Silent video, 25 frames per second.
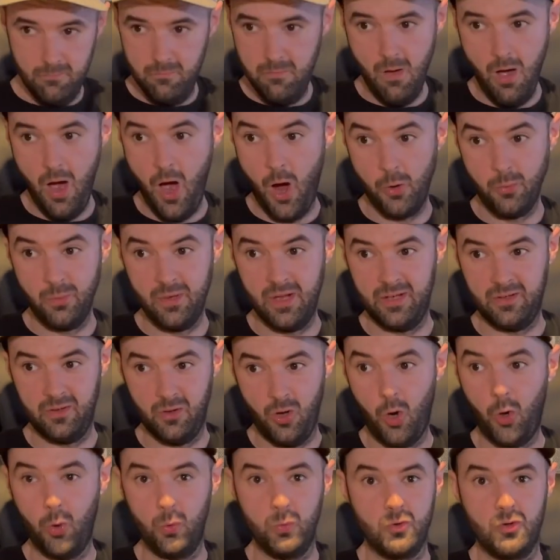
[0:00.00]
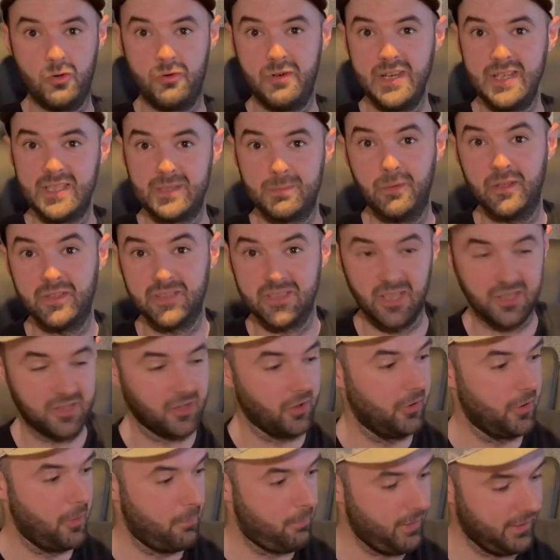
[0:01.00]
owning older Eastmans I
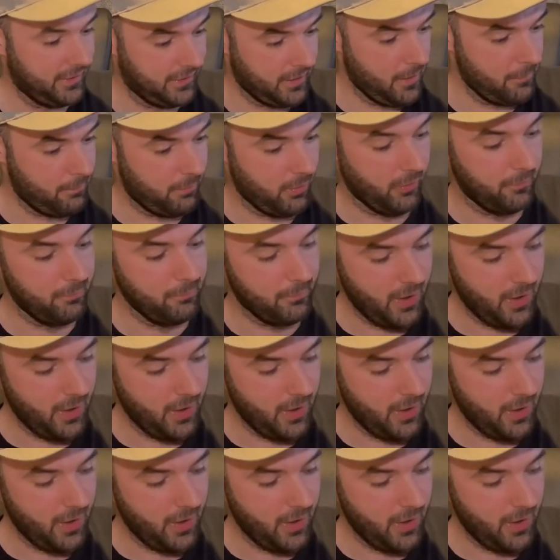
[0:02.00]
kind of pick up on.